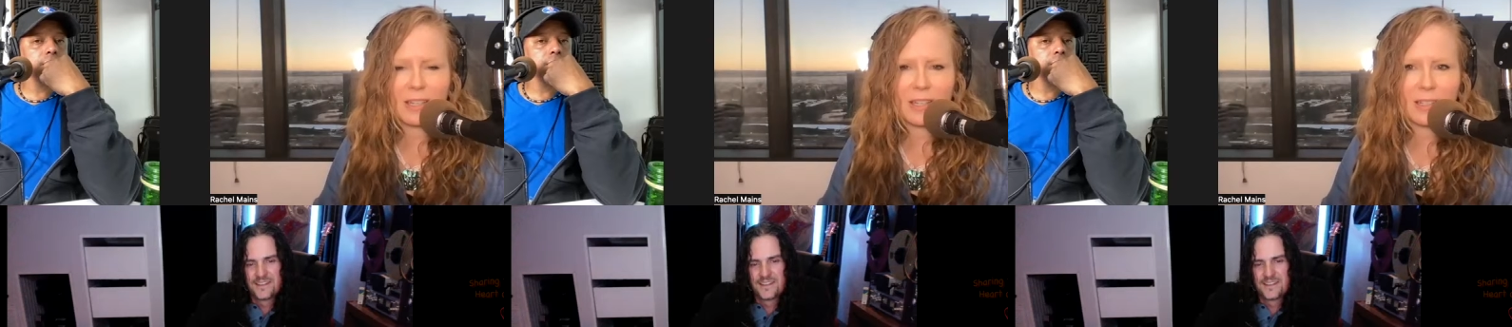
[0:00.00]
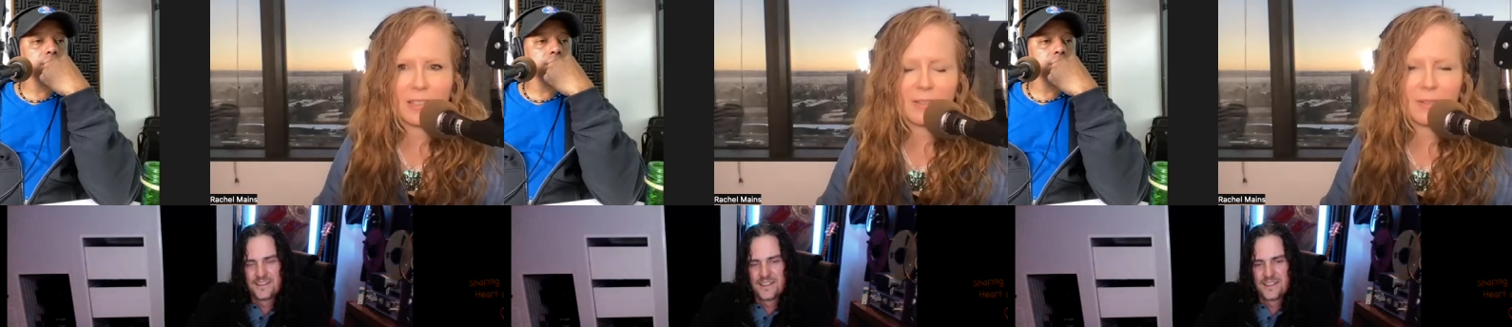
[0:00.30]

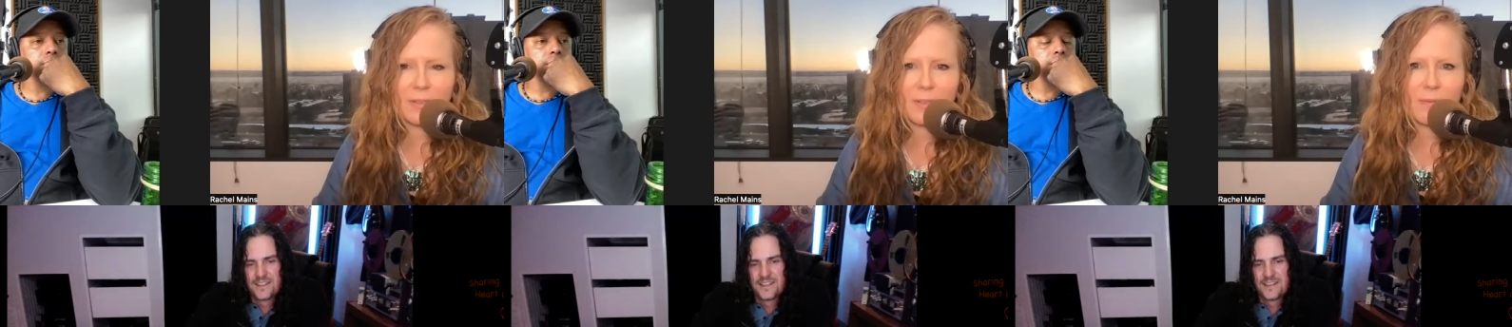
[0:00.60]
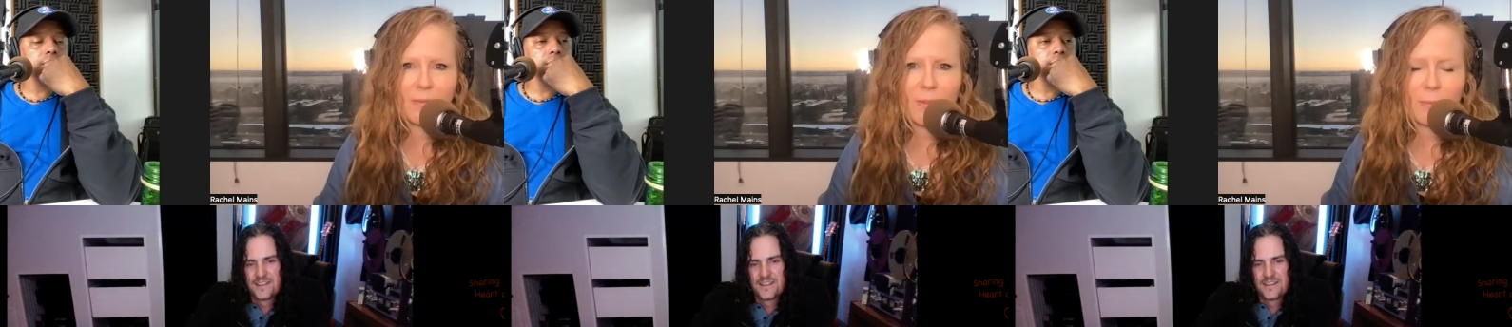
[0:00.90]
Speaker 1: uh,
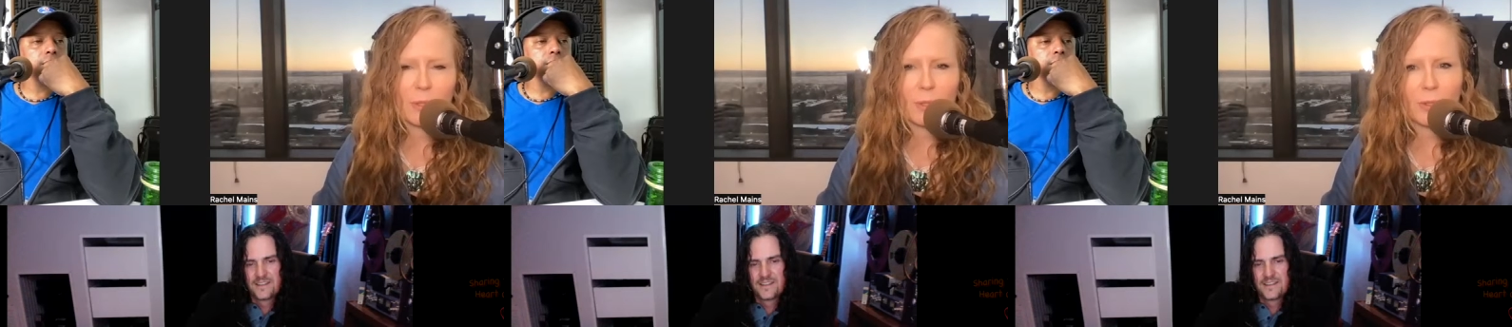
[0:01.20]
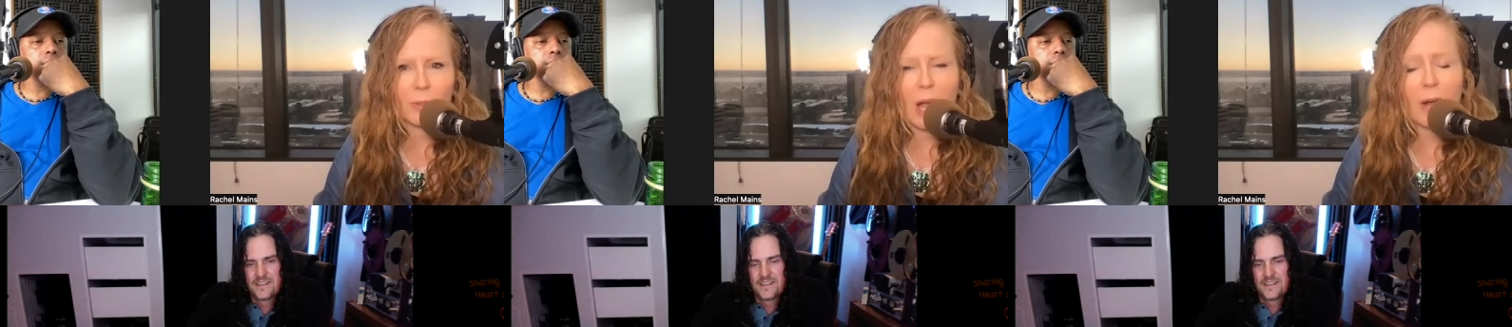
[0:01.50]
from
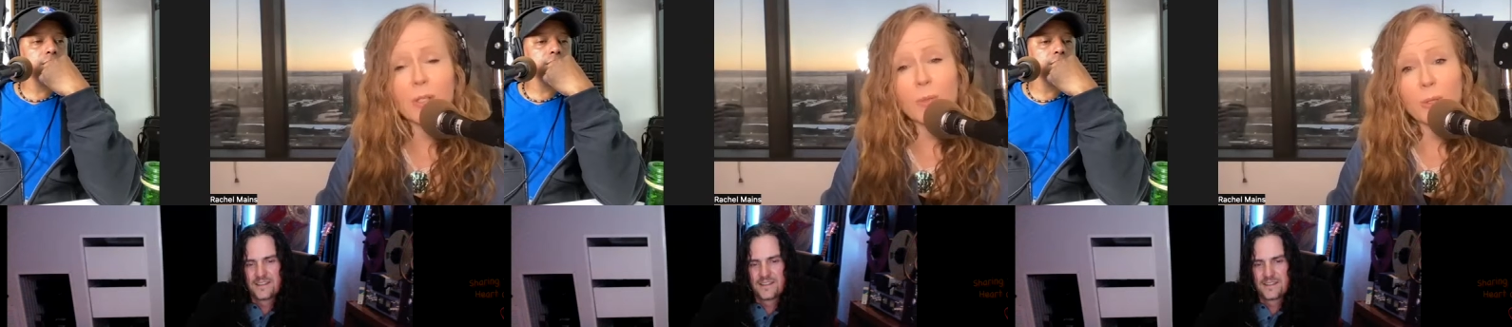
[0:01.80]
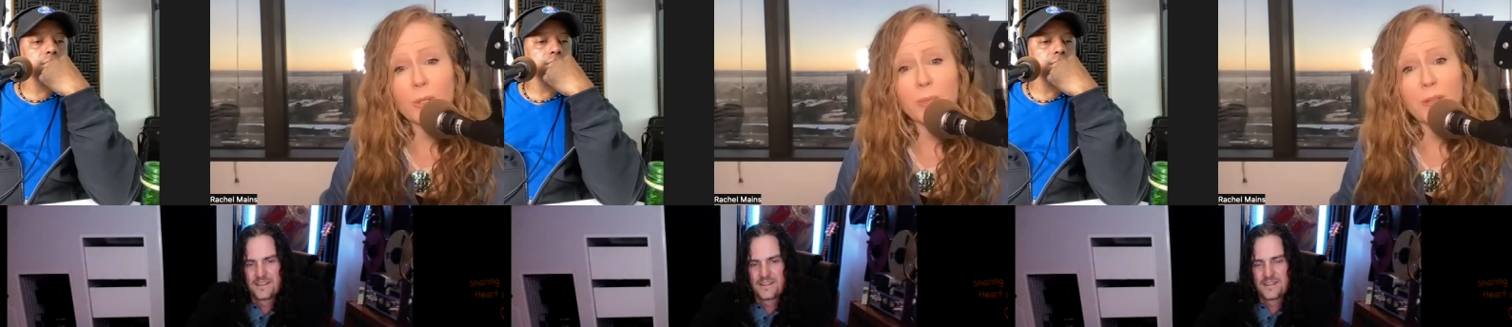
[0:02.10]
your how
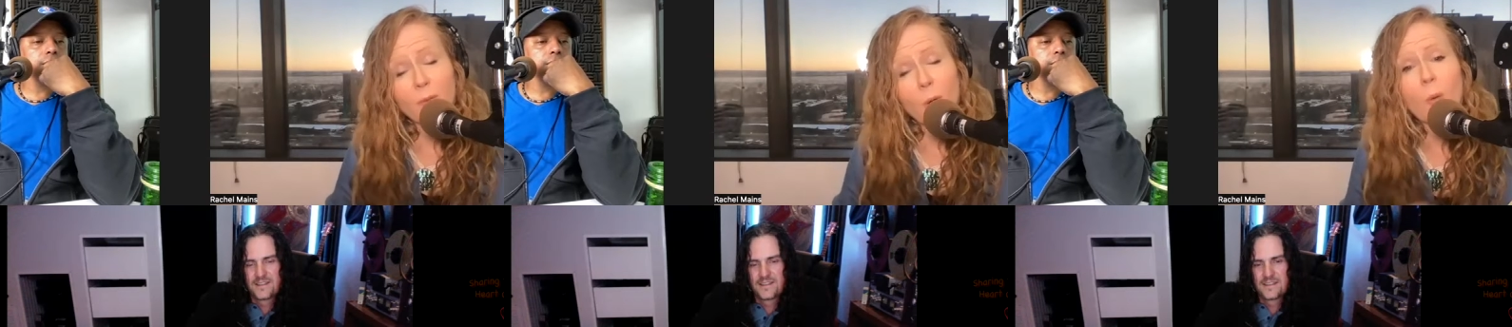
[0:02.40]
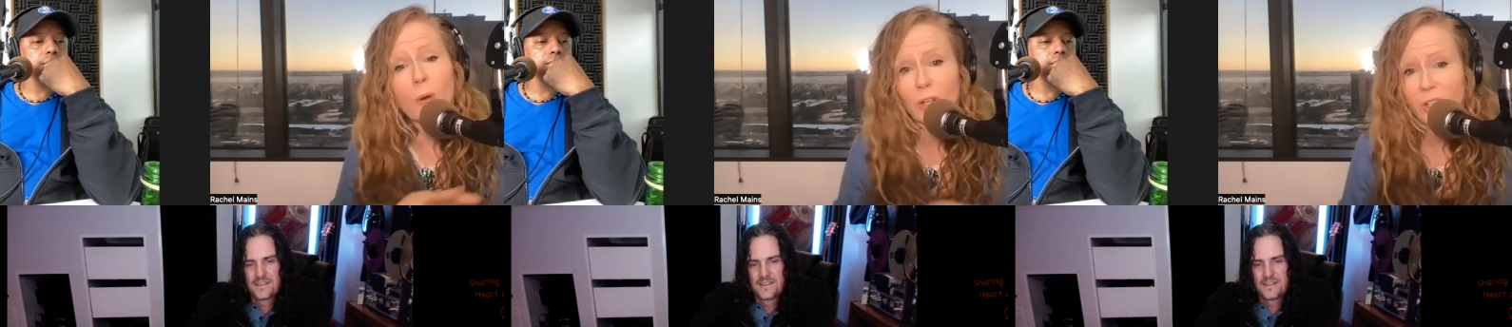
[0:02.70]
you were
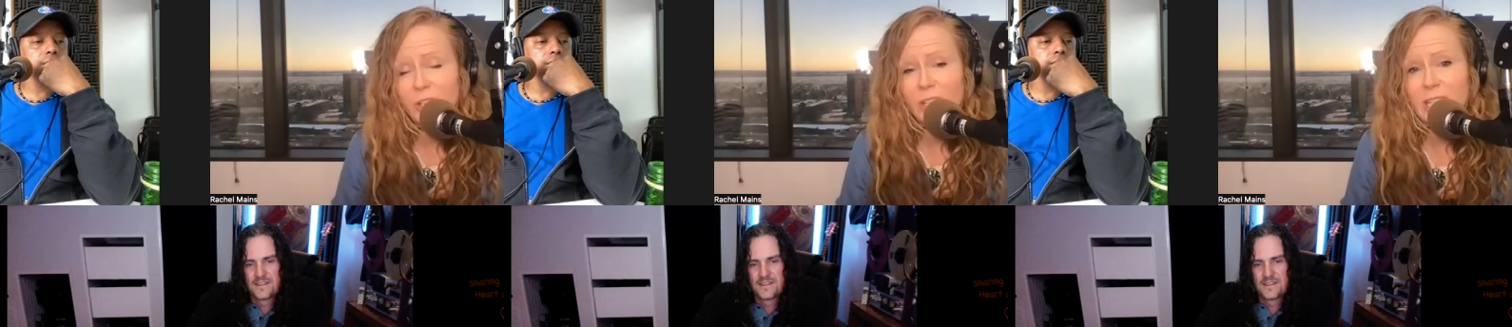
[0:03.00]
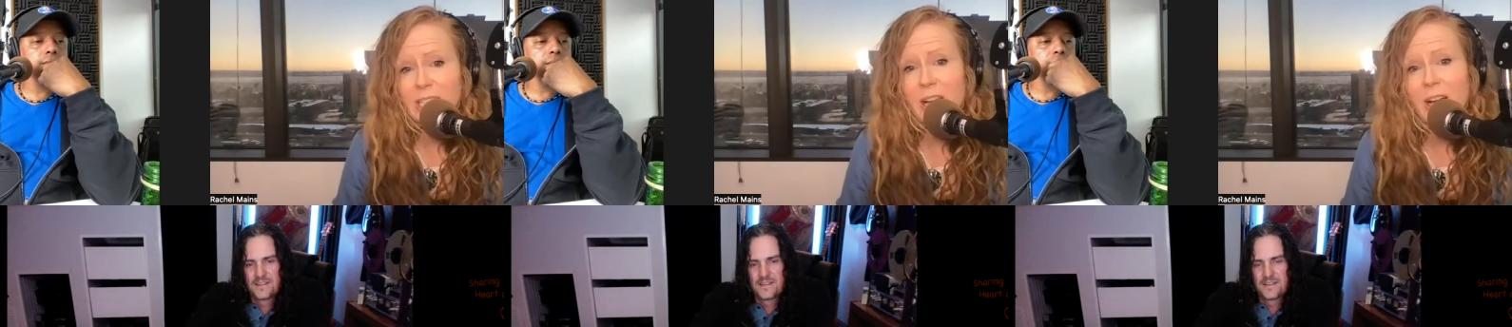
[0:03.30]
before
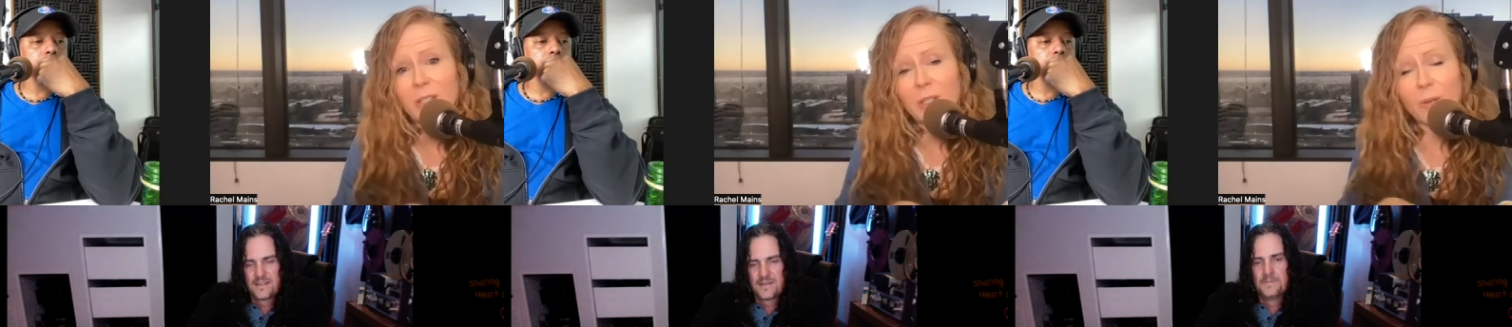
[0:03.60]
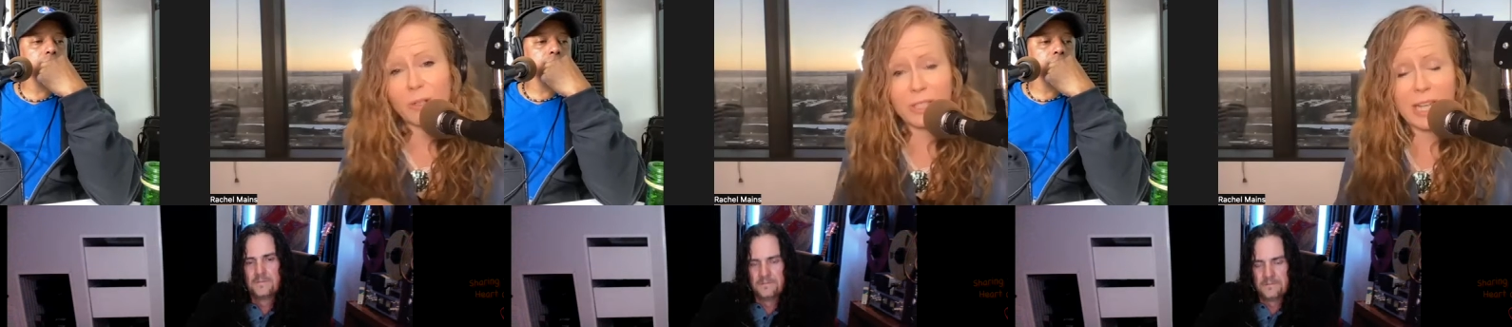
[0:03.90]
and now how
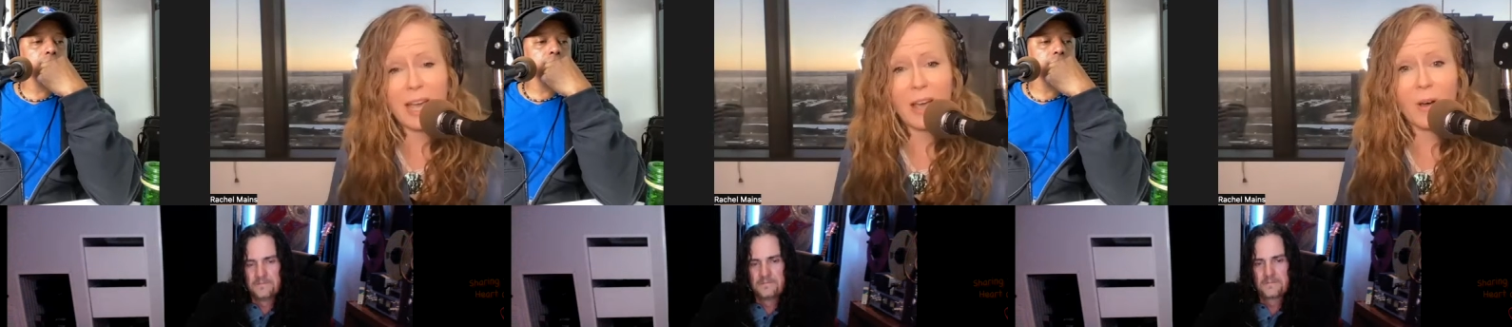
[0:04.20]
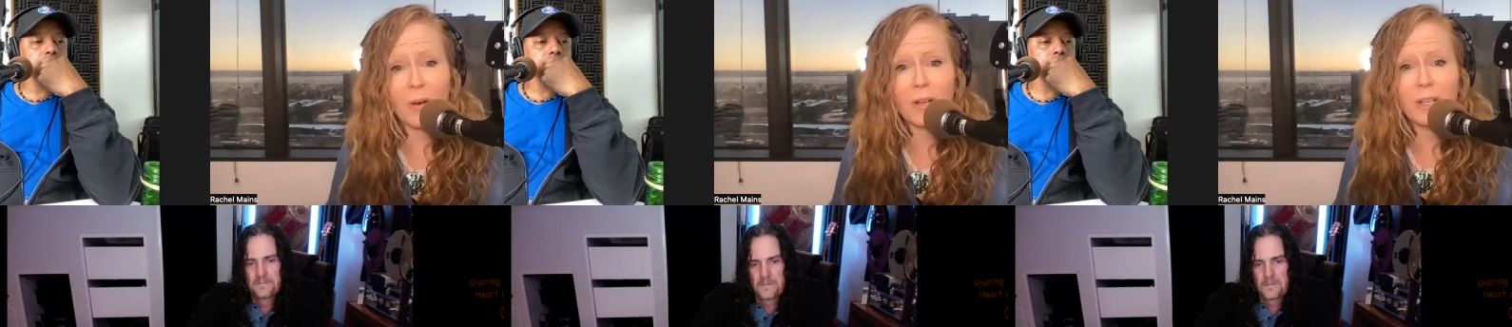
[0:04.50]
you are
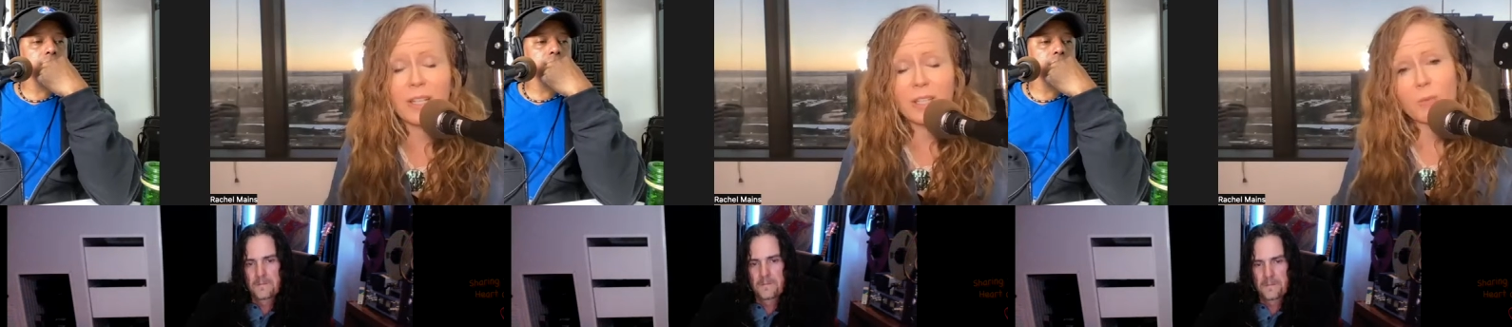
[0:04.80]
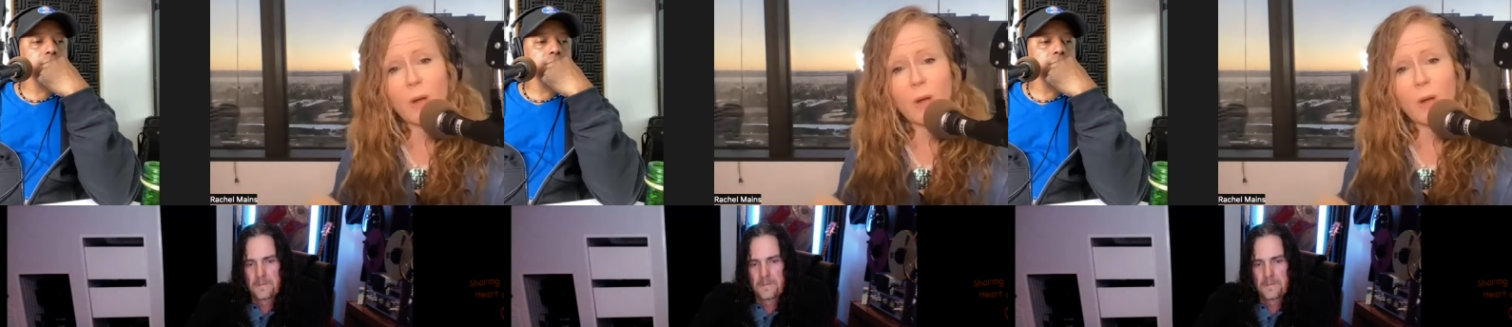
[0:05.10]
now mm-hmm.